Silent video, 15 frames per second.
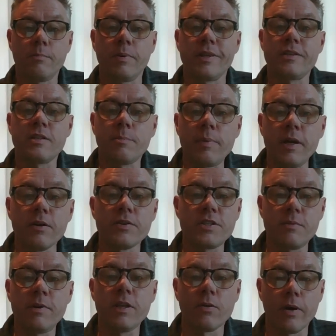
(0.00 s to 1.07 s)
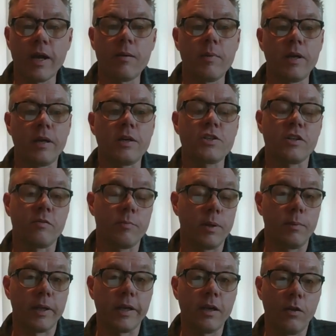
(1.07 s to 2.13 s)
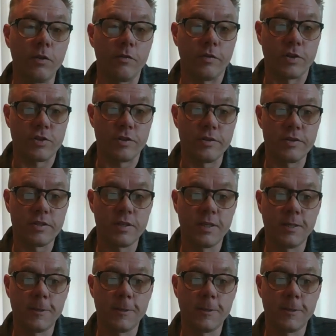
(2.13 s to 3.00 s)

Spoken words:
but this appears to be the recommendation of public health officials.